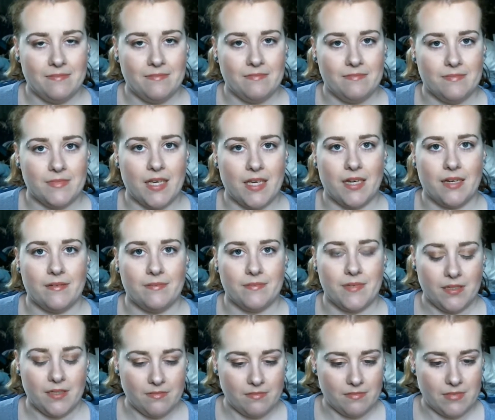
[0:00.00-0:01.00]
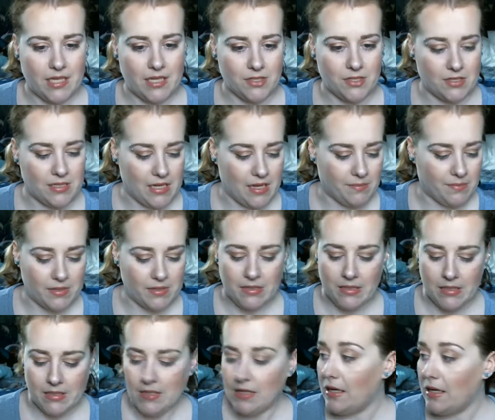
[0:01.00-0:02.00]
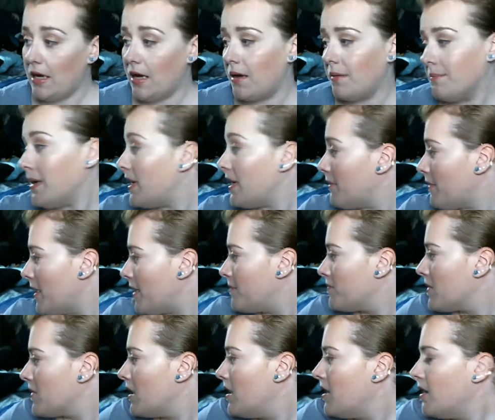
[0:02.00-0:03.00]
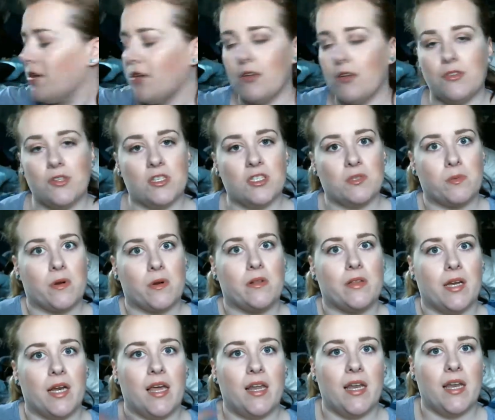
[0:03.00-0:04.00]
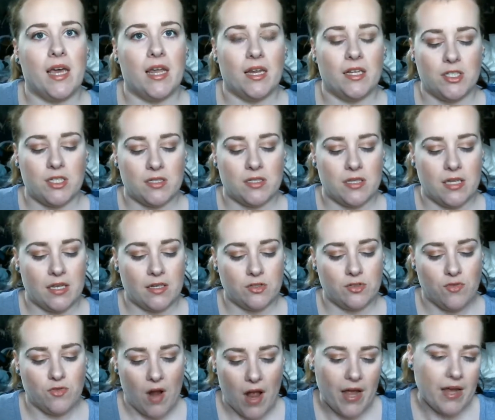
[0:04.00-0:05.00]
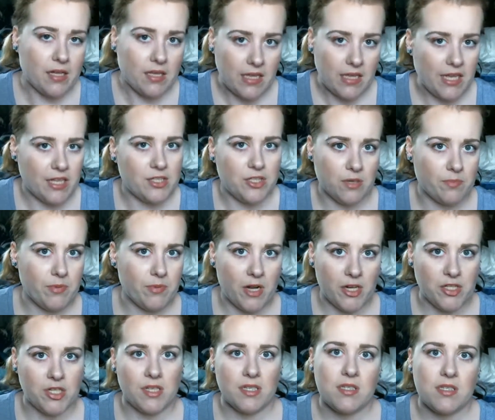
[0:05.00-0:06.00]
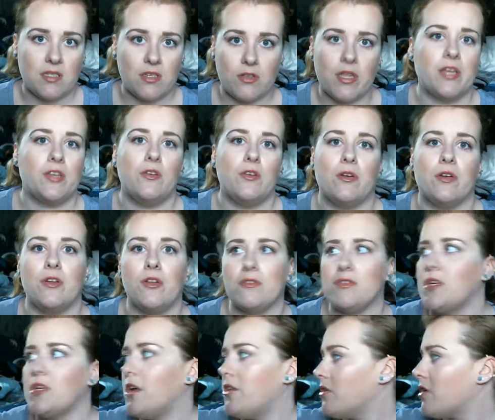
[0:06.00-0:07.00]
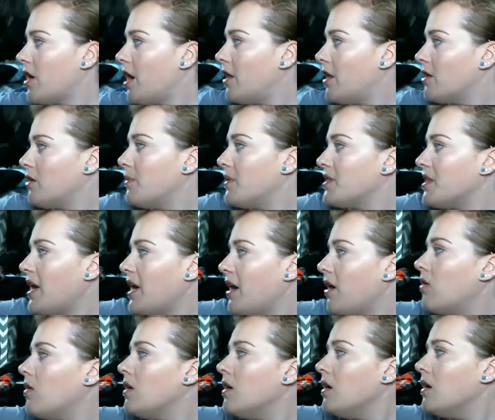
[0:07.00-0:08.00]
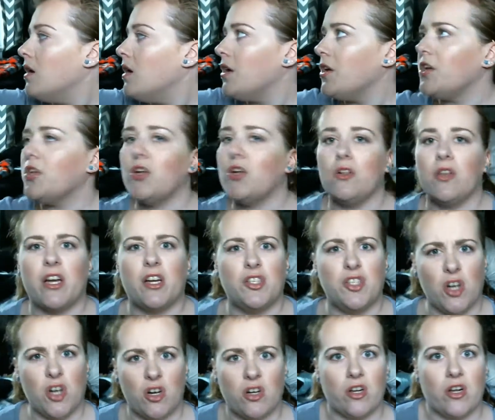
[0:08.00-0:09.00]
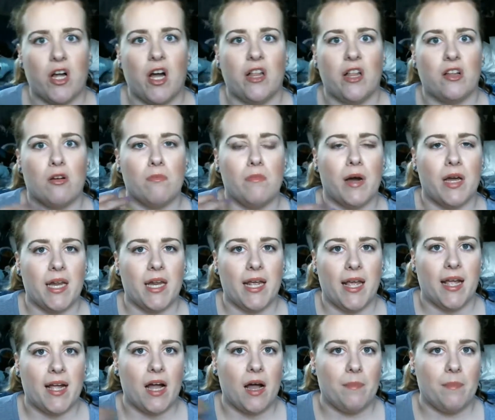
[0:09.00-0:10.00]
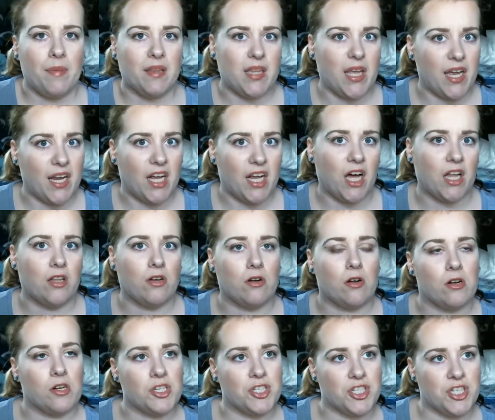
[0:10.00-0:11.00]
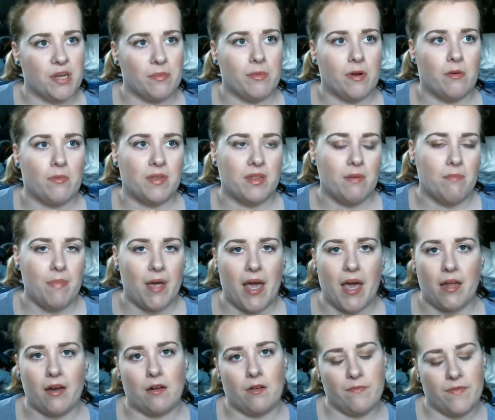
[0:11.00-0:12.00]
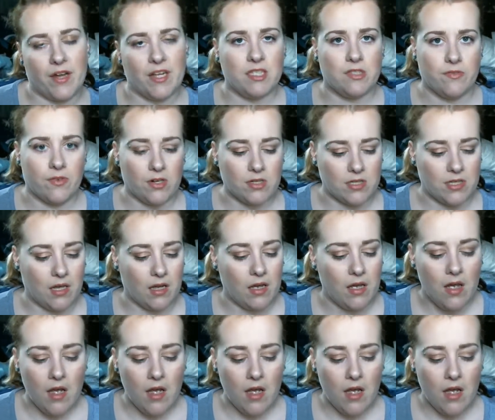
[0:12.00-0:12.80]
Yeah, that just happened. Anyway, you just swirl it in, and it dry cleans your brushes so that you can use another color without, you know, like a darker color muddying up a light color, or a shimmer with a matte, or vice versa.